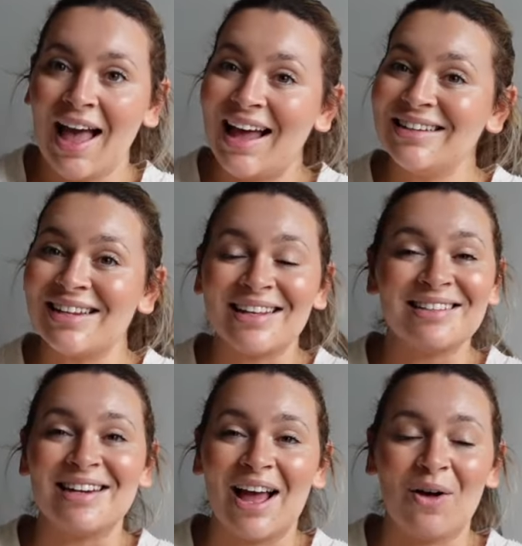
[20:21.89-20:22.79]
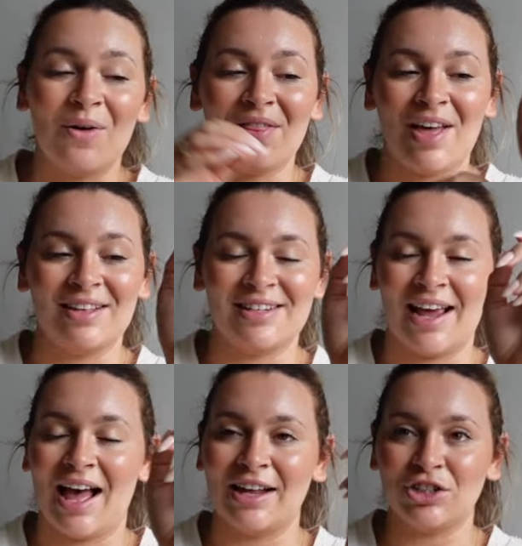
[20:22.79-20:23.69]
And it is now Thursday.
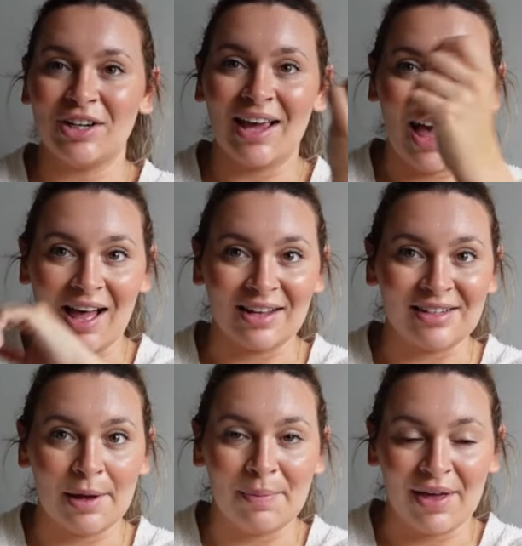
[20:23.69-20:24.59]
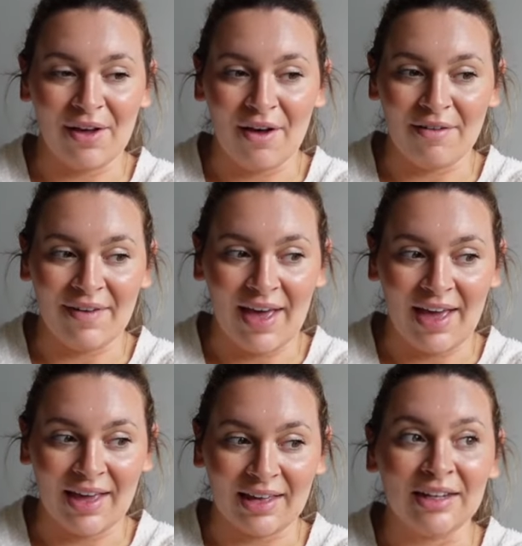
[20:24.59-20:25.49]
I actually had a bit of
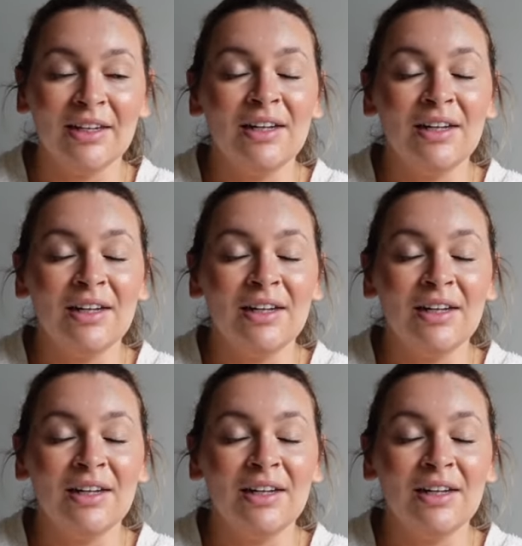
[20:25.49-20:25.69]
a